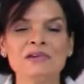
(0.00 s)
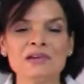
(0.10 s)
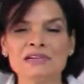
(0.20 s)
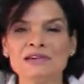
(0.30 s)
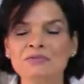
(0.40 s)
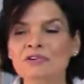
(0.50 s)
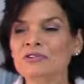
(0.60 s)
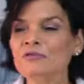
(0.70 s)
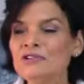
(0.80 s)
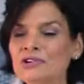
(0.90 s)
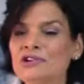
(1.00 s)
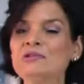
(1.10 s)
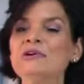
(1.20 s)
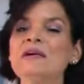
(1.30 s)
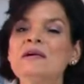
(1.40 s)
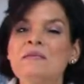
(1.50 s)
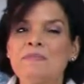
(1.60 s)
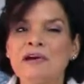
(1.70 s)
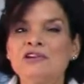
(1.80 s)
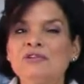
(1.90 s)
because it will confuse you.
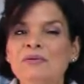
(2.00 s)
But